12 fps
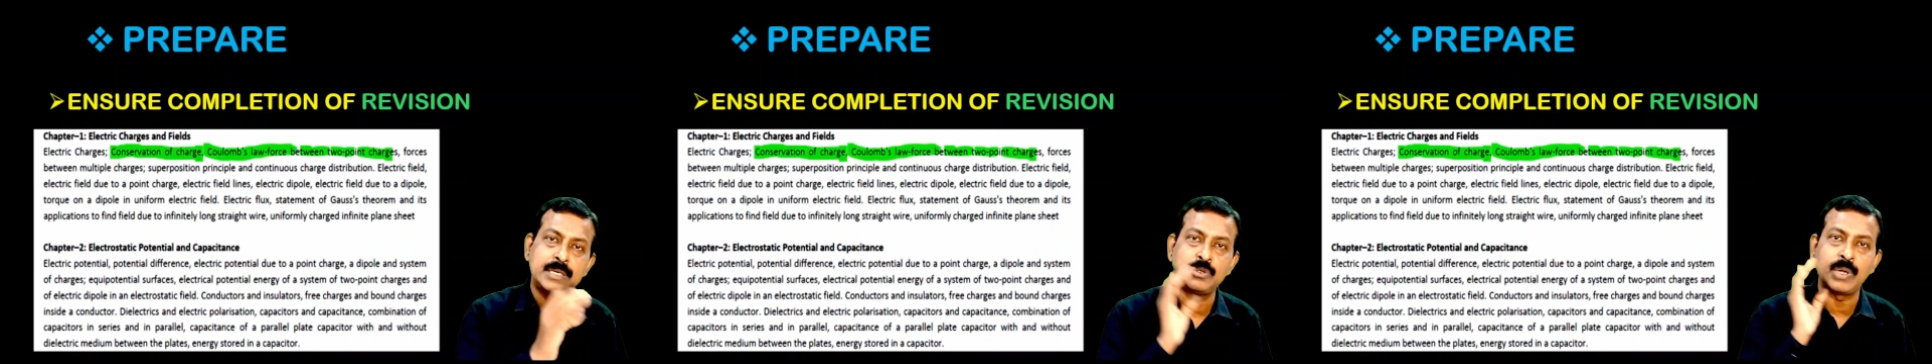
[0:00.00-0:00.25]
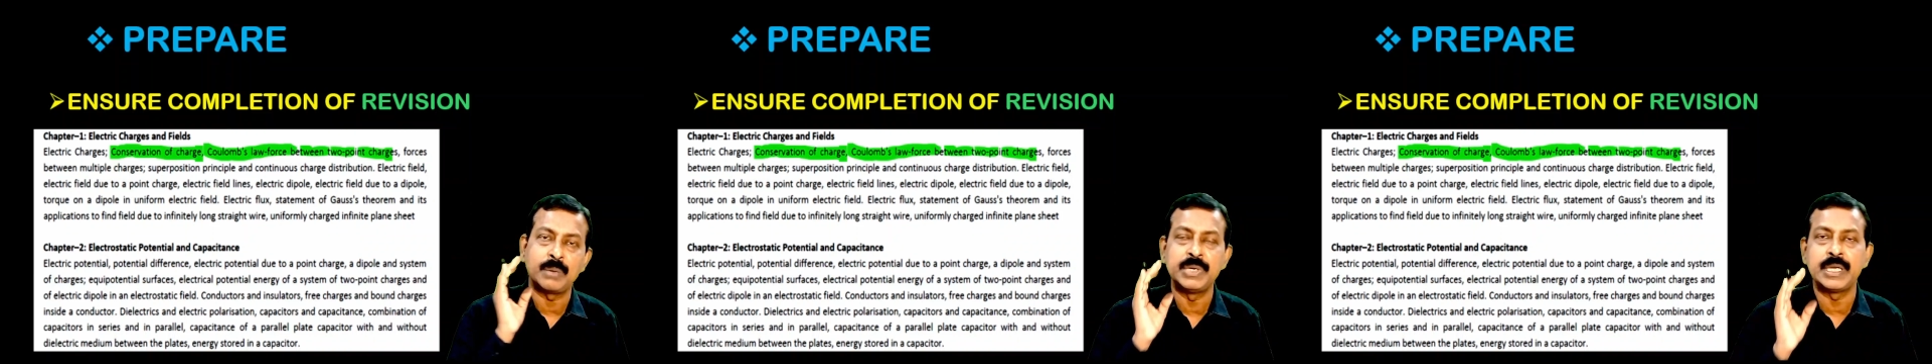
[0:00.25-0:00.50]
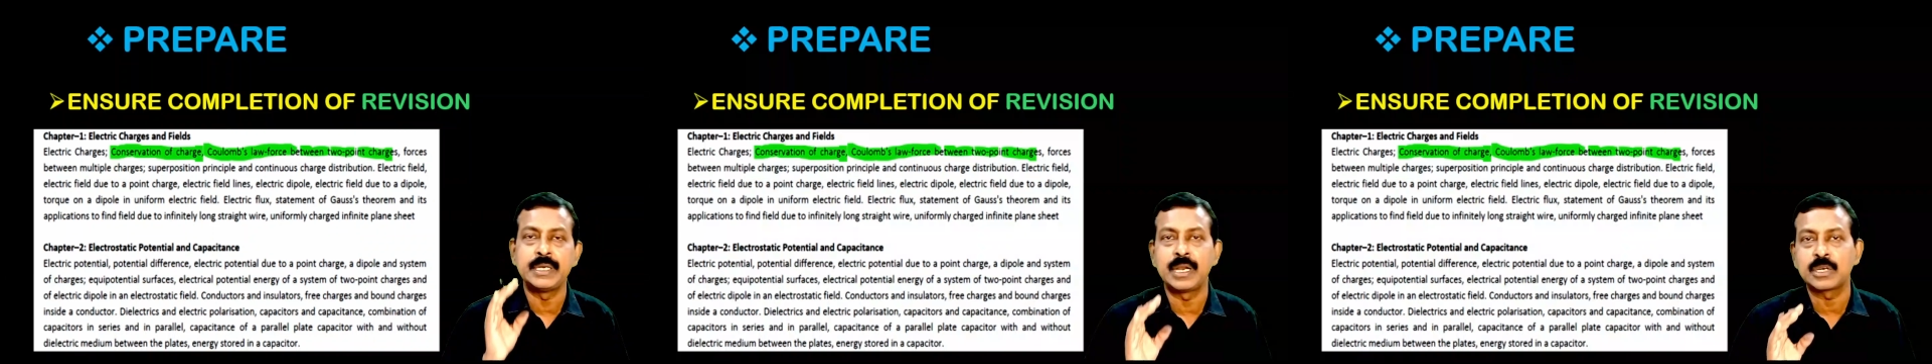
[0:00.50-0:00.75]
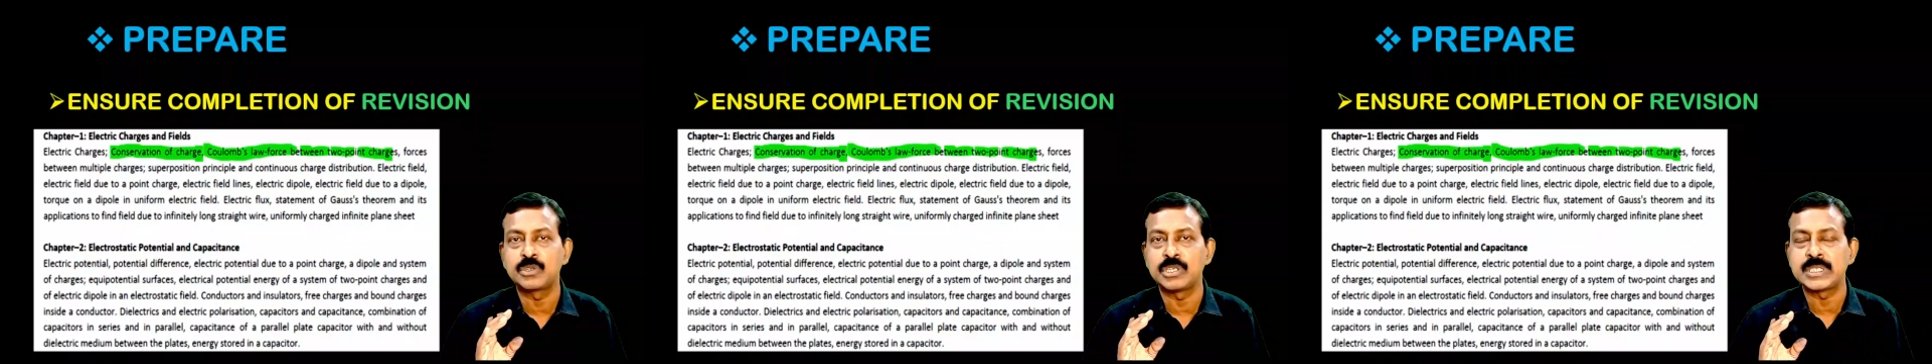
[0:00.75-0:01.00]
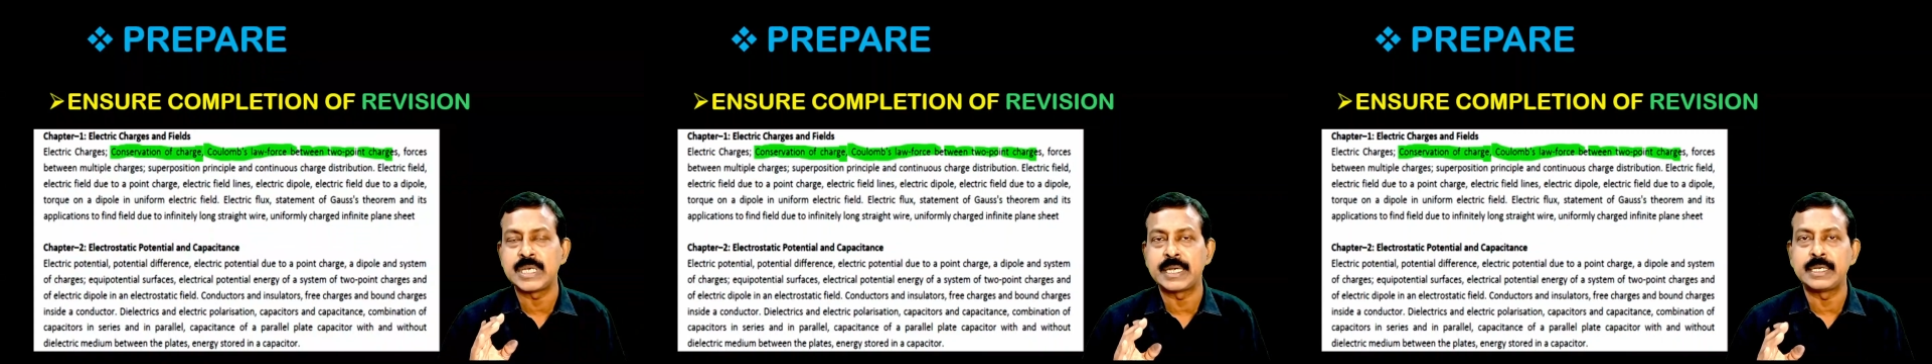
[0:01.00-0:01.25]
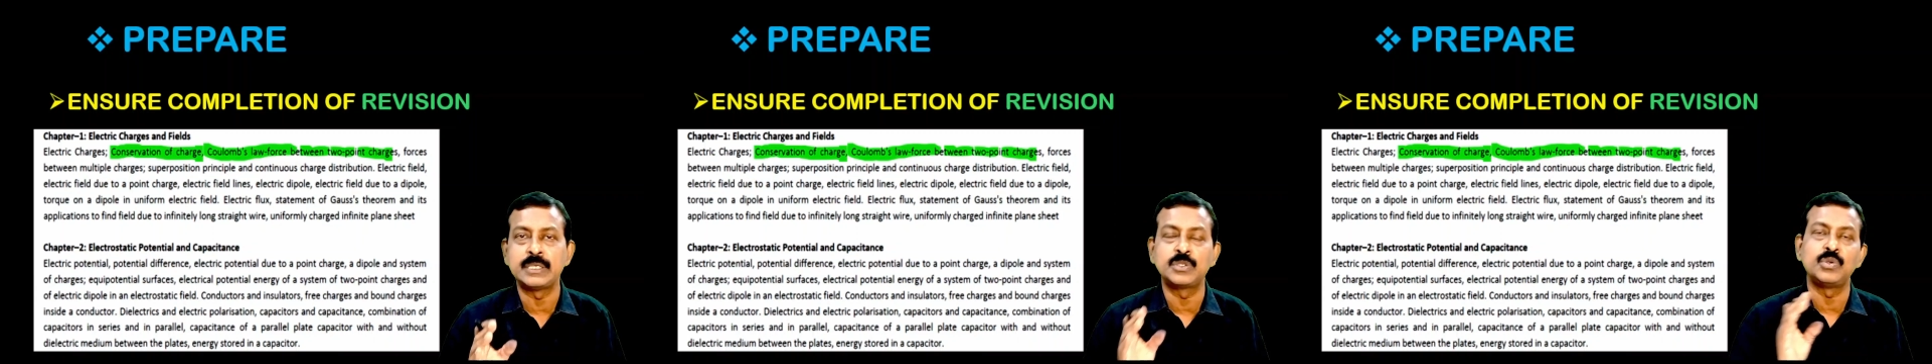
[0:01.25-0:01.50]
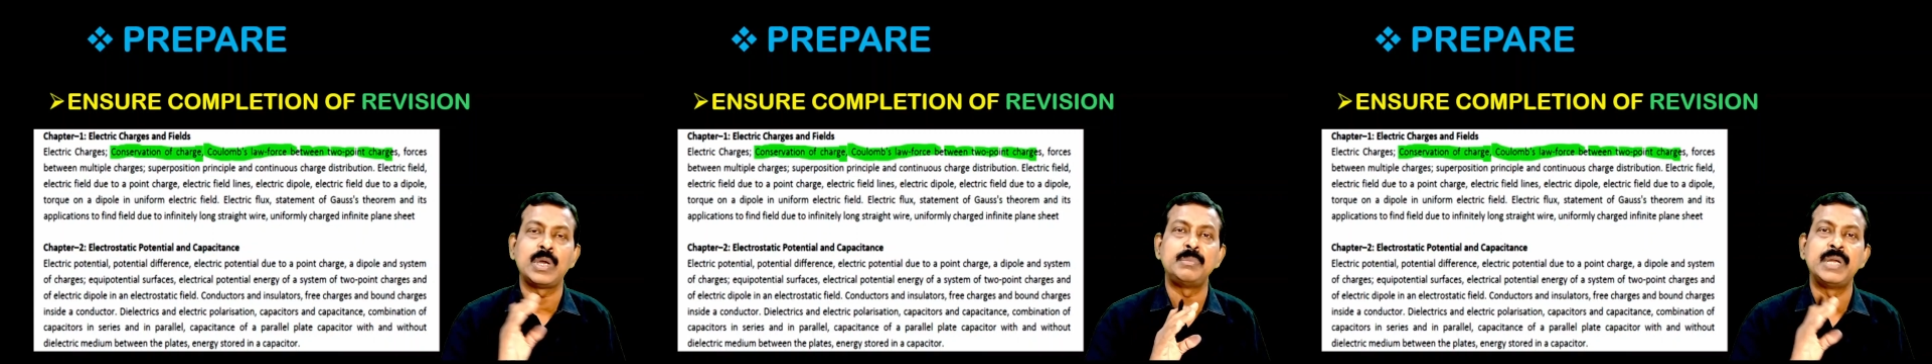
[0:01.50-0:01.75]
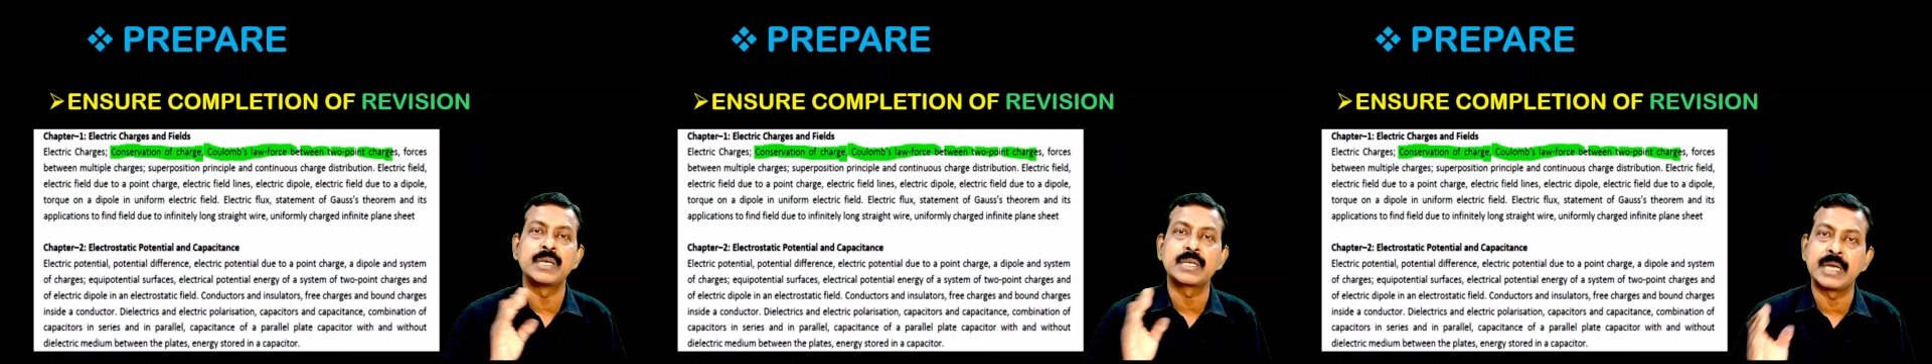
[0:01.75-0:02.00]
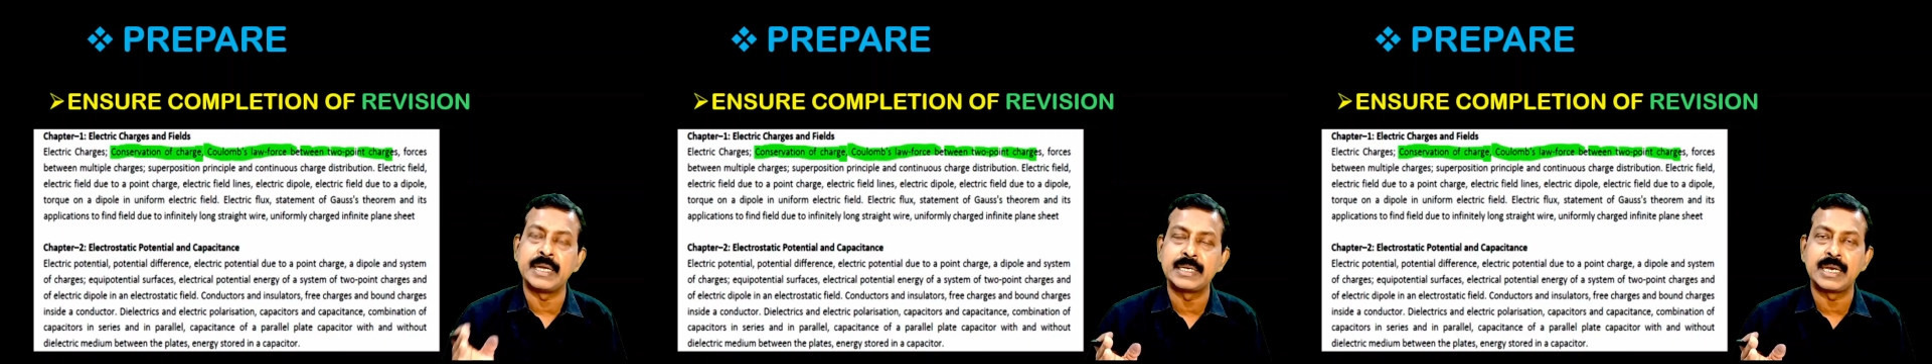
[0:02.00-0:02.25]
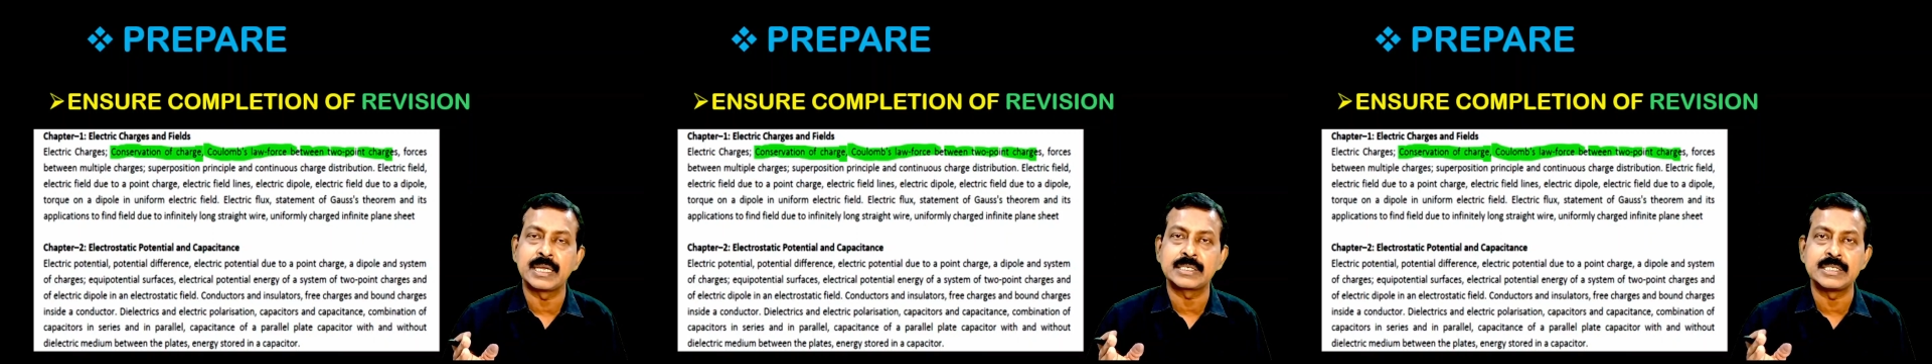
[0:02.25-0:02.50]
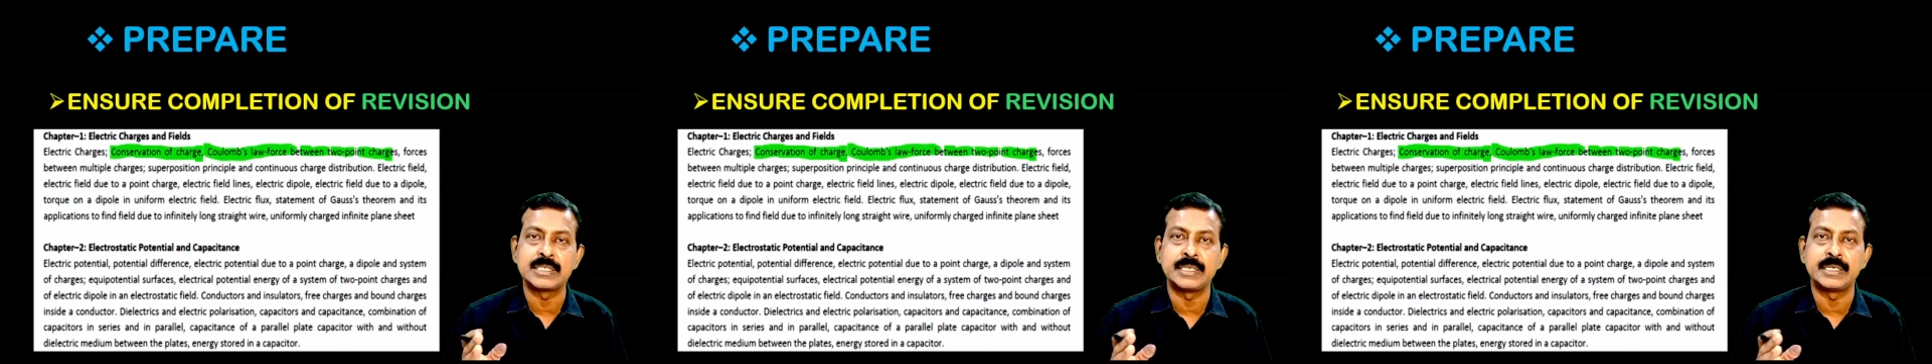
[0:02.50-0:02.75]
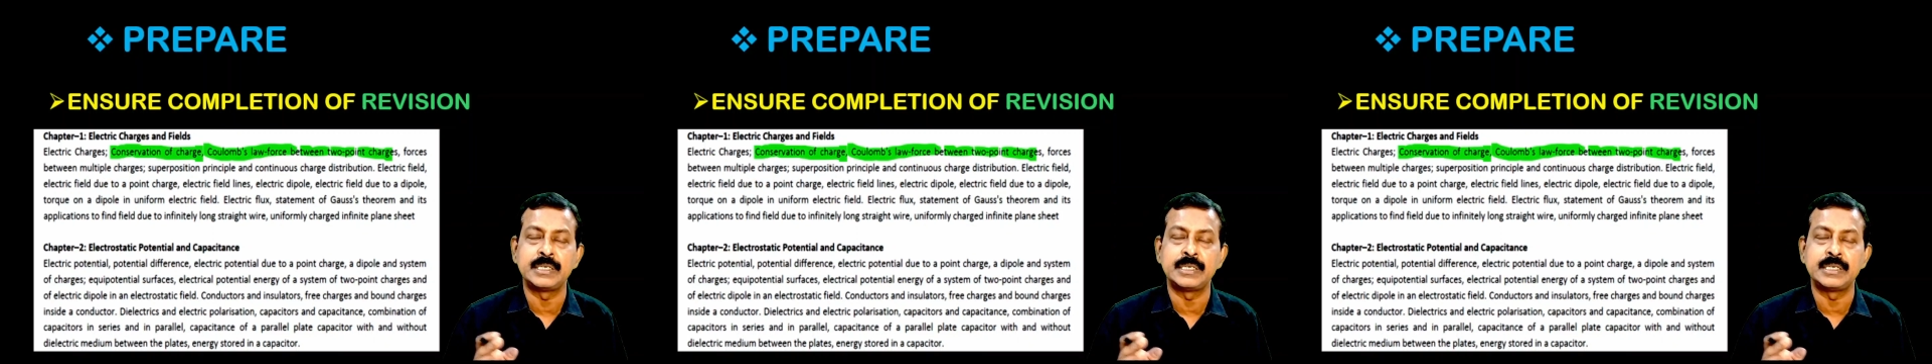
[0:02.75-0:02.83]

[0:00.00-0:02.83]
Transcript: You have done electrostatics, you have done current electricity,